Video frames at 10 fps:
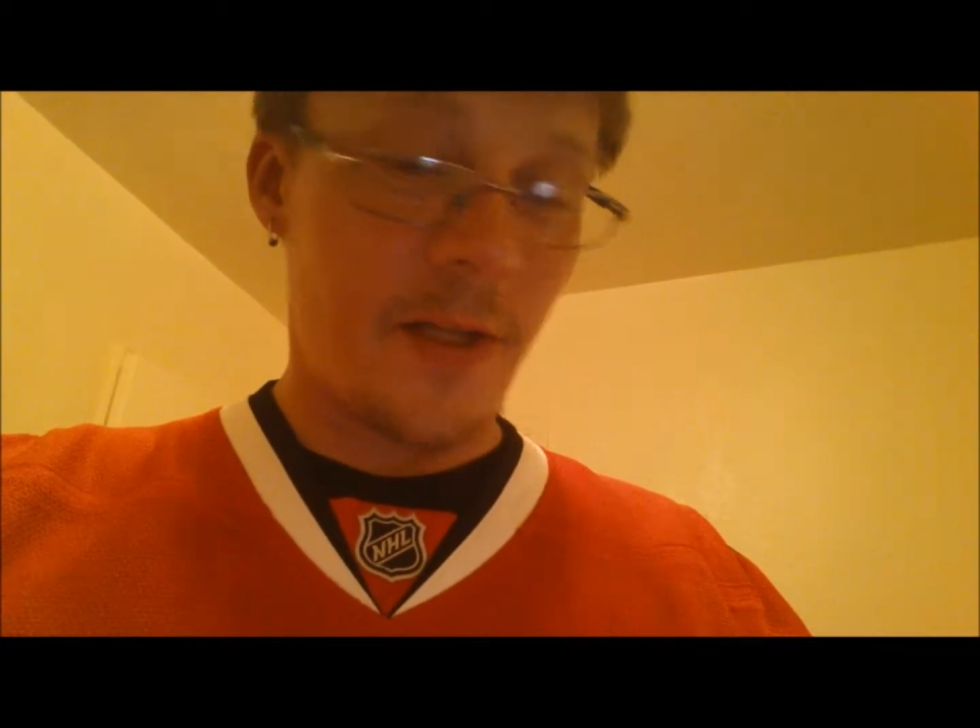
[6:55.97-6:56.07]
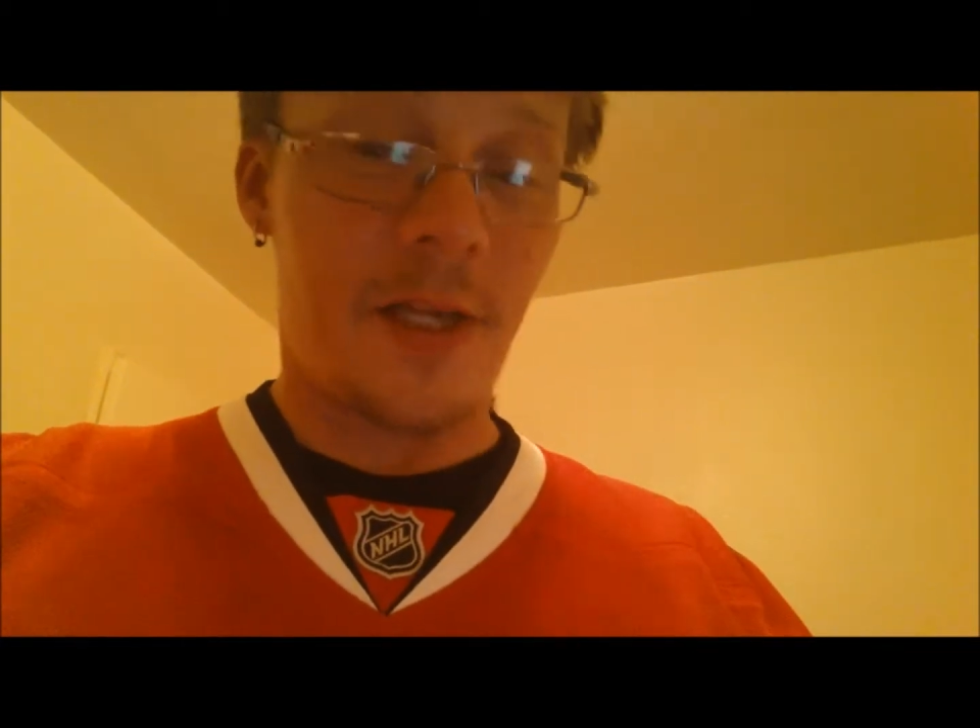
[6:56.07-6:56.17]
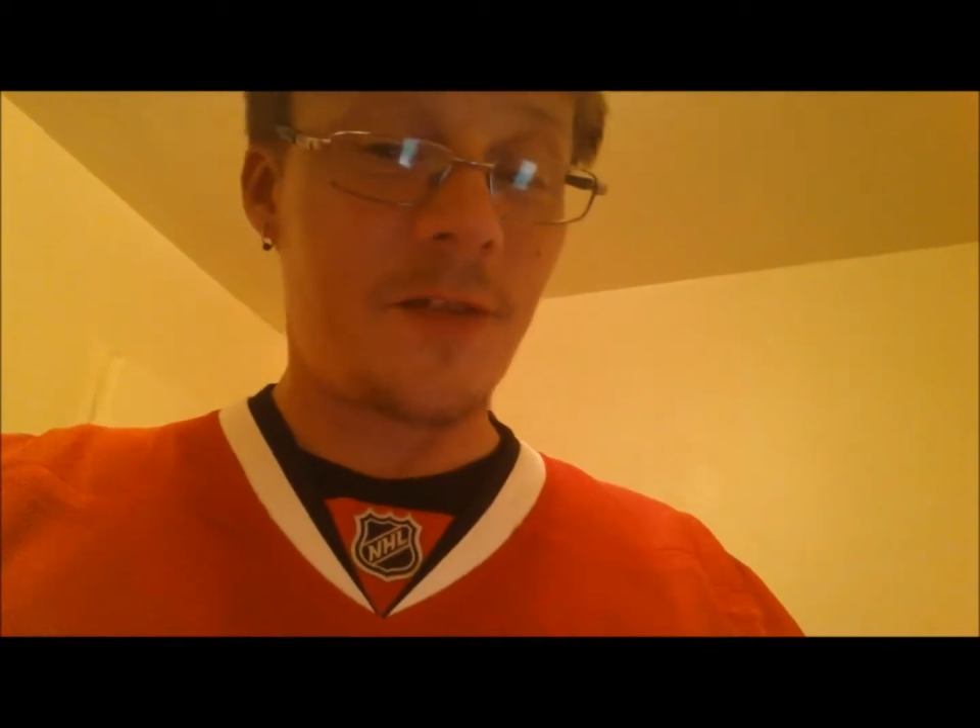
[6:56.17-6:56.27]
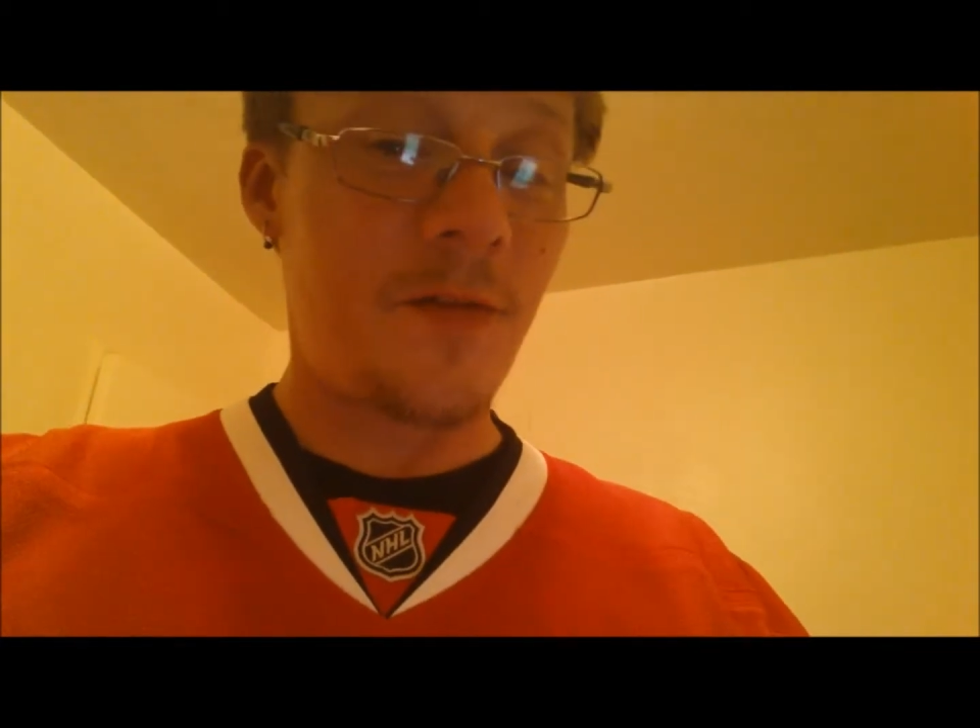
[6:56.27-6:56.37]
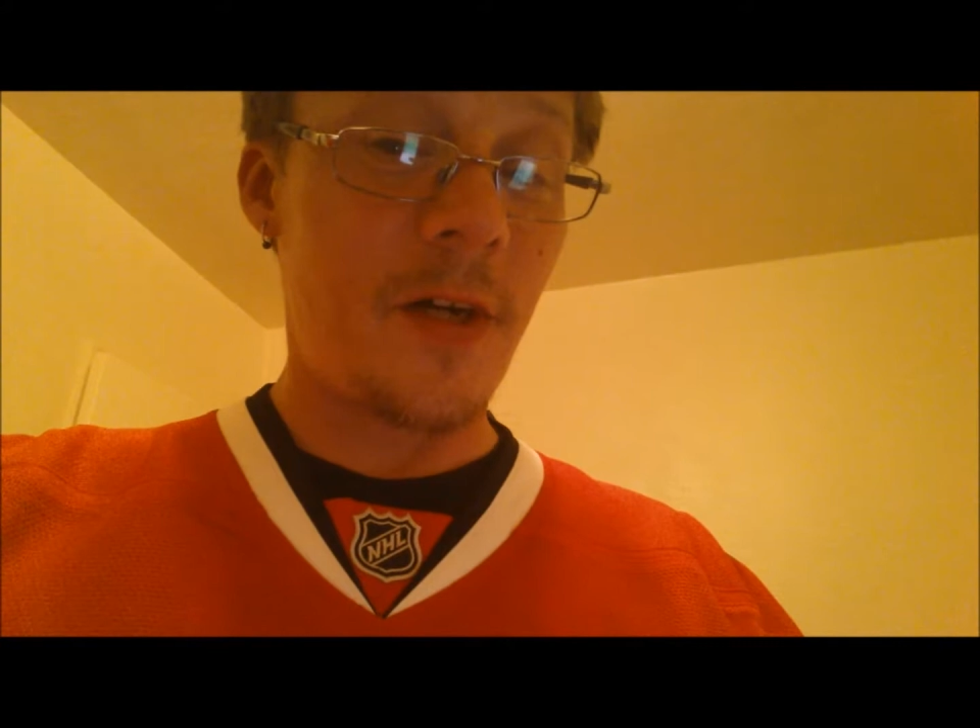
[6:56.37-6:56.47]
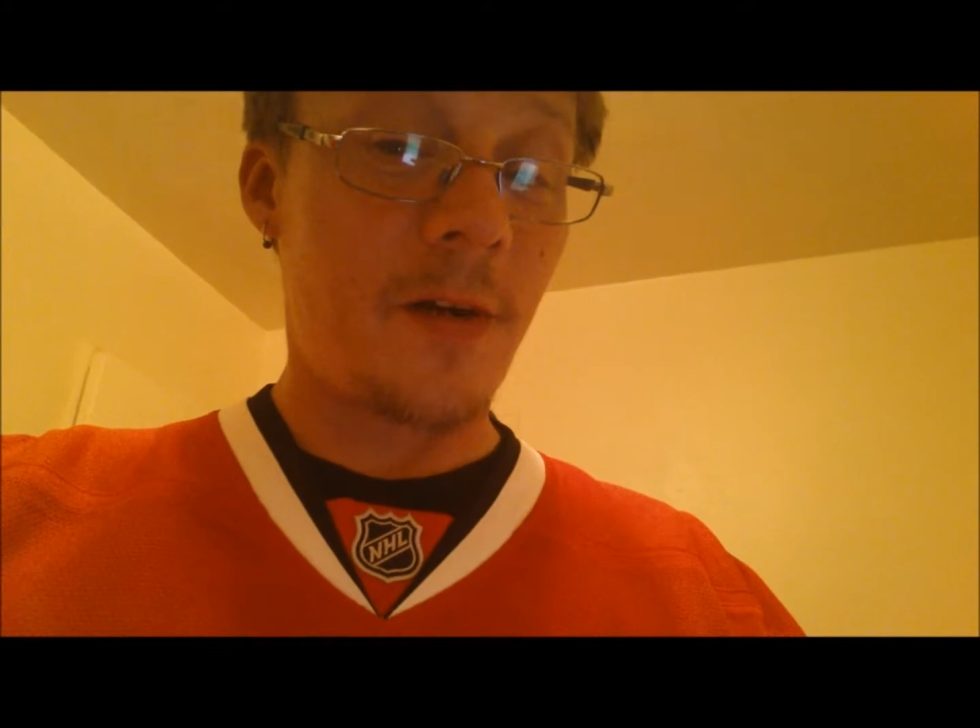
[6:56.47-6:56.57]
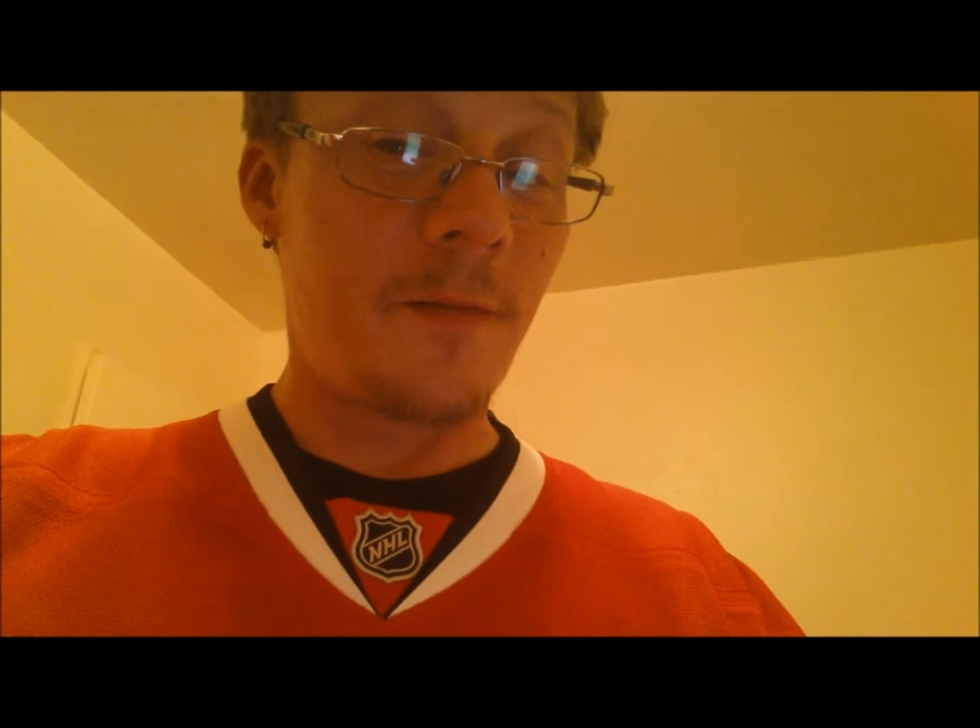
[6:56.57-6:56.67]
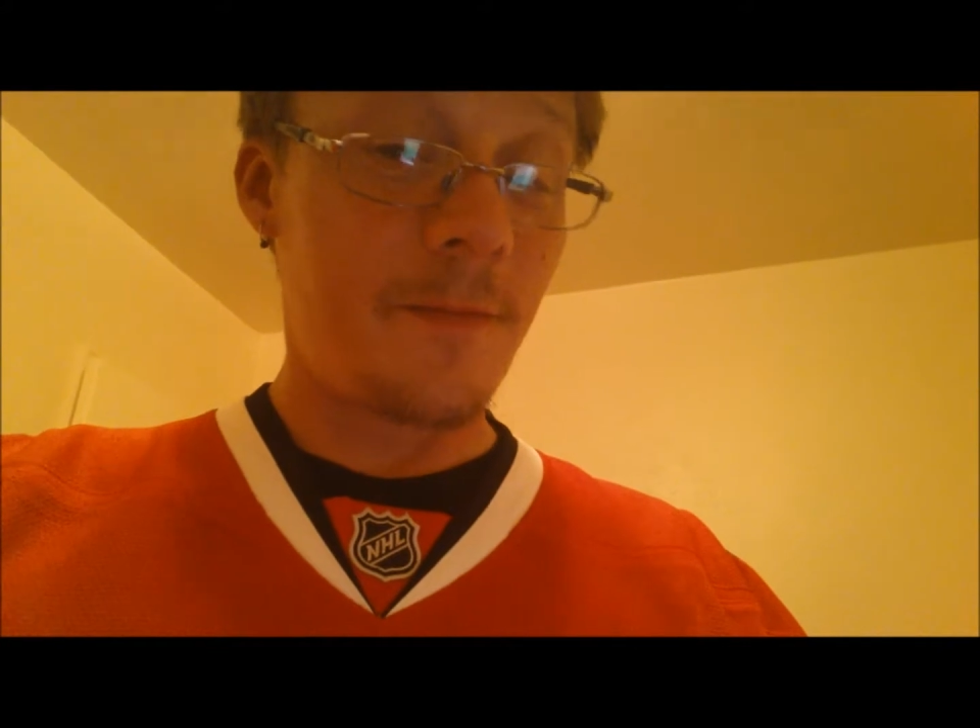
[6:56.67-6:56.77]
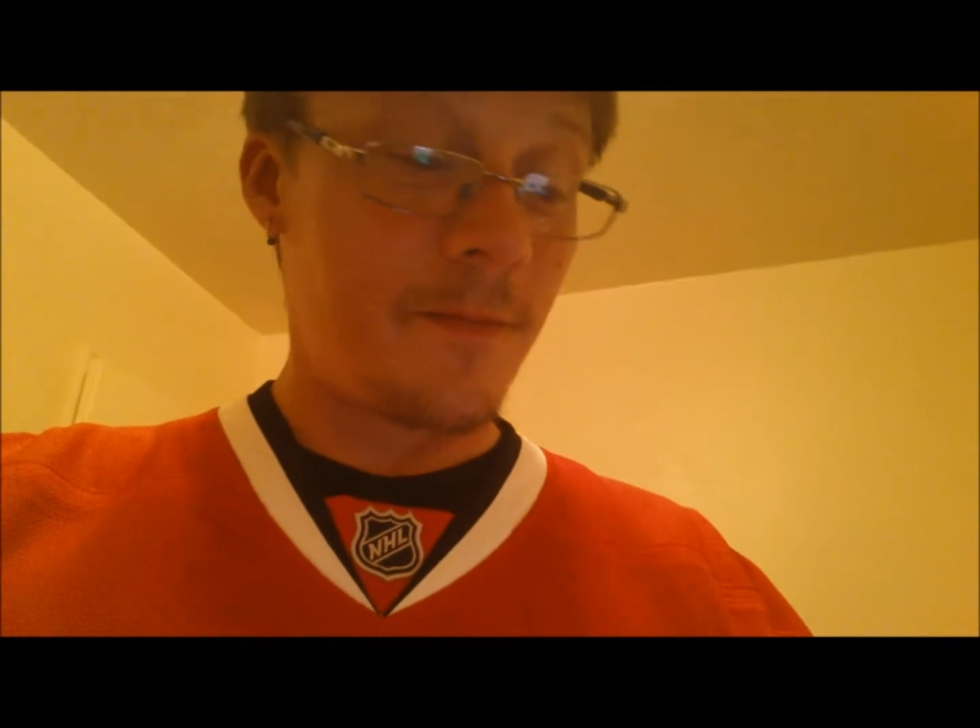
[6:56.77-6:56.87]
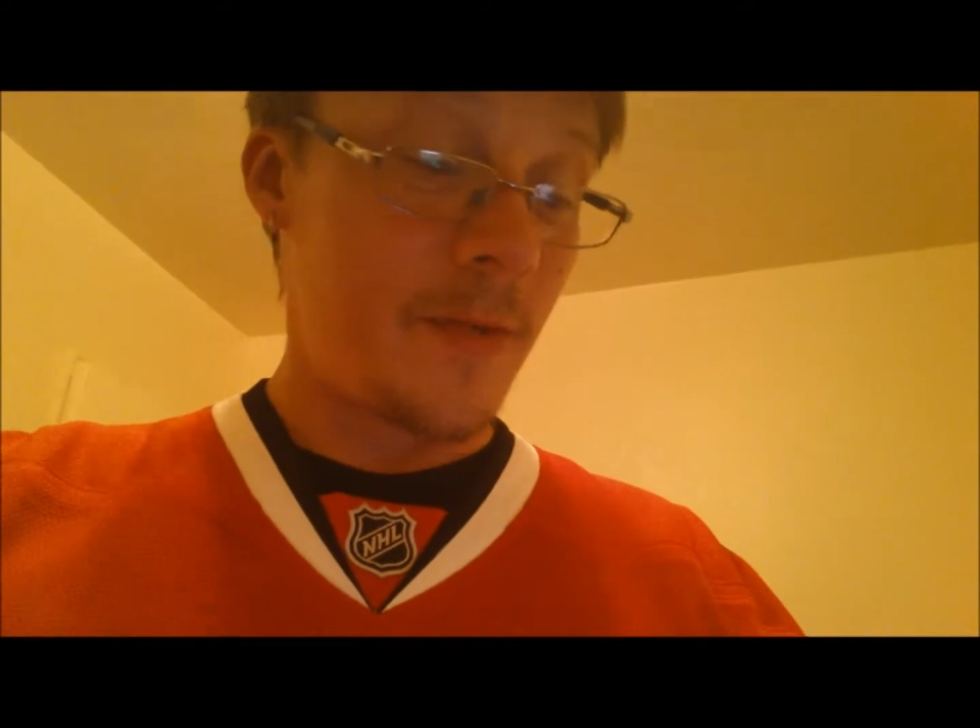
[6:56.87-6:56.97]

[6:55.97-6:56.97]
they catch fire.